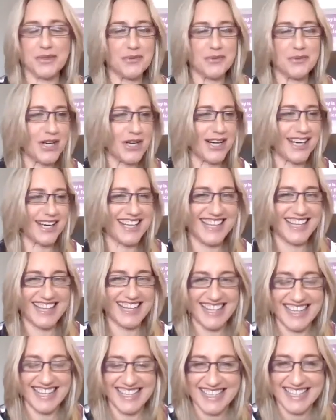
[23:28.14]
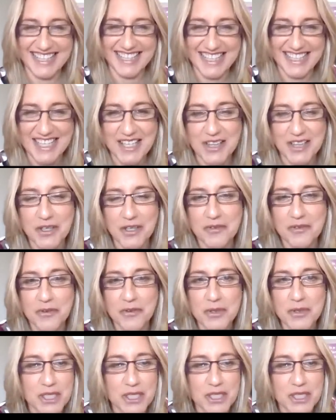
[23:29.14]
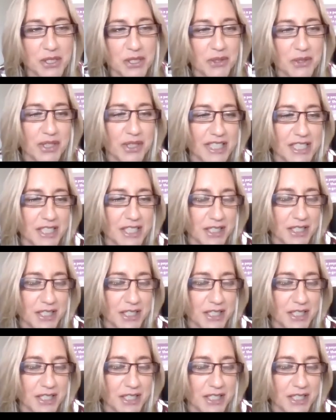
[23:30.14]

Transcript: Sorry. Look All forward right. to talking to you